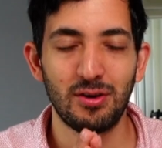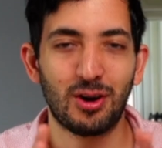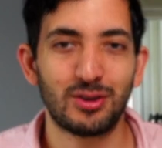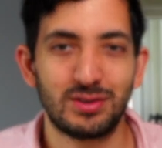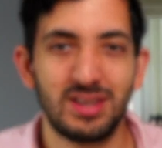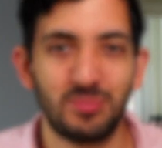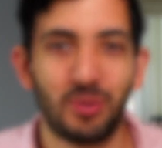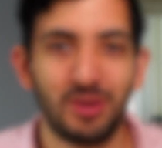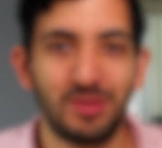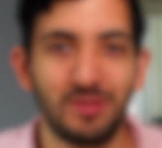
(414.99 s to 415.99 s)
If you've got to this
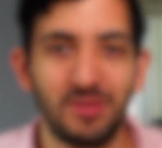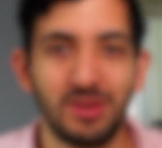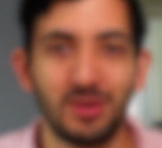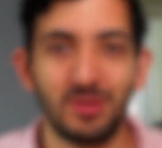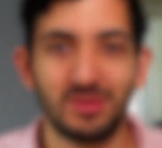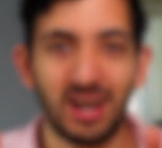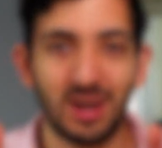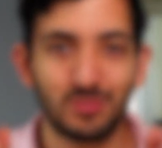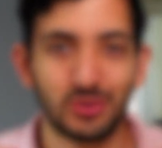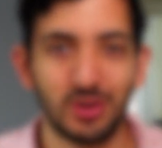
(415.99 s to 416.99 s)
point of the video, then
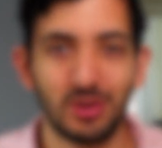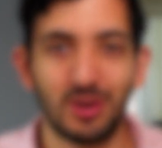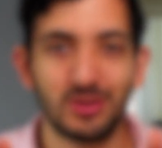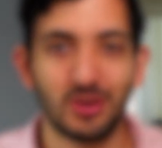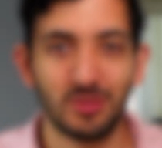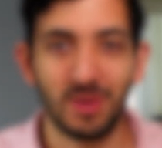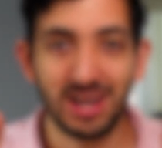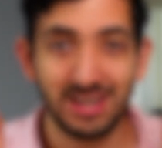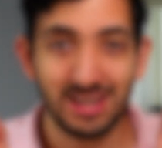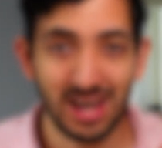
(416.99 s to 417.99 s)
I'm sure you'll enjoy
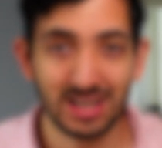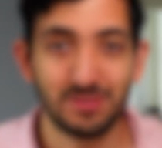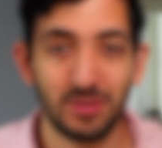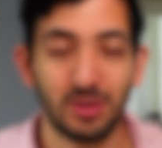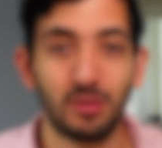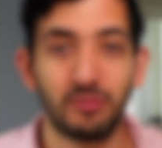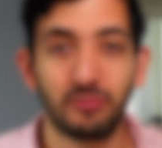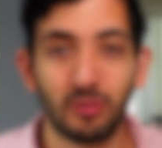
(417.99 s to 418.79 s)
my next video,